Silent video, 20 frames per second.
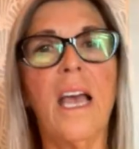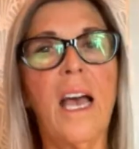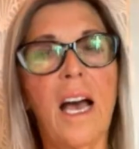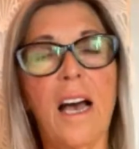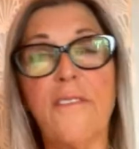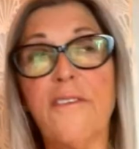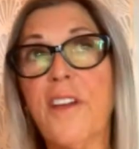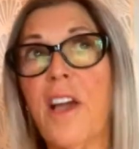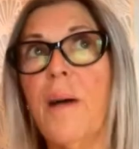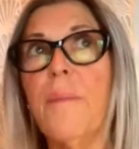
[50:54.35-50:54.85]

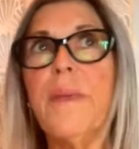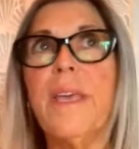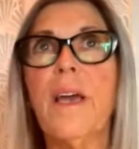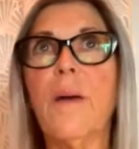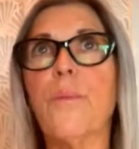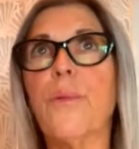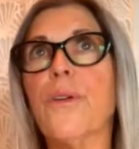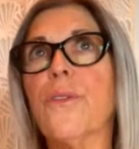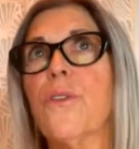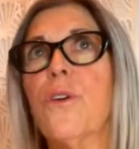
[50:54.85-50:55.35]
of coming
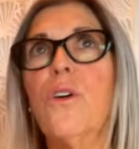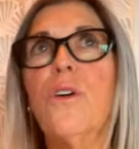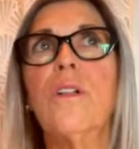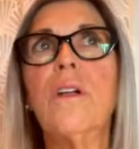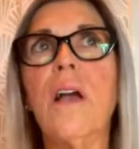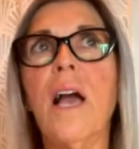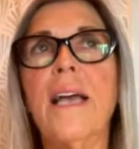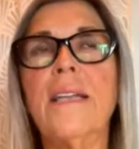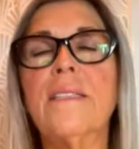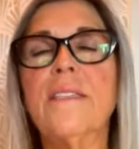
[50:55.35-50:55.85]
up with all
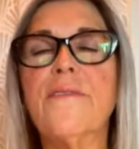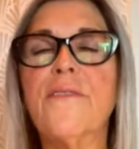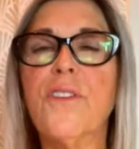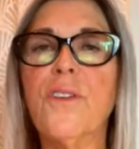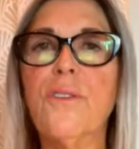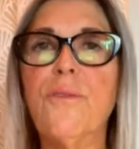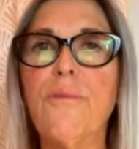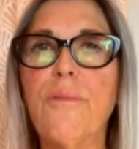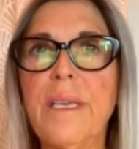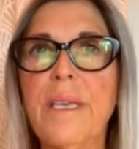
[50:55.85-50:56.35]
kinds of
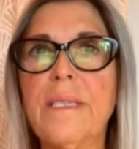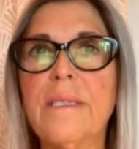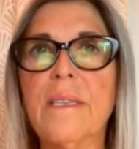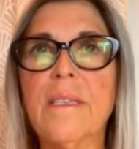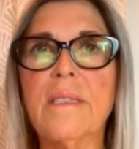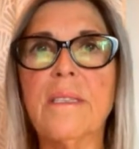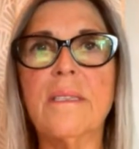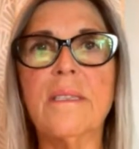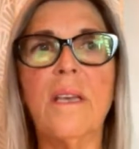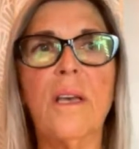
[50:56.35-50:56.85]
good
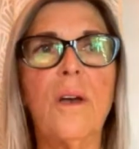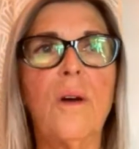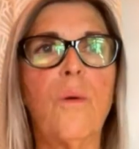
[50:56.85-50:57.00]
reasons